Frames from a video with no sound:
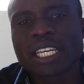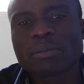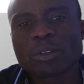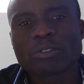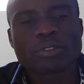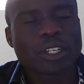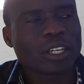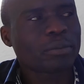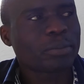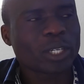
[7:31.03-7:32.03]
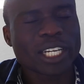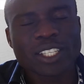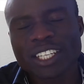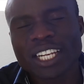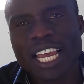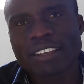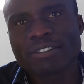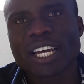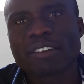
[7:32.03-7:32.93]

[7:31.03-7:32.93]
In terms of progressing in life.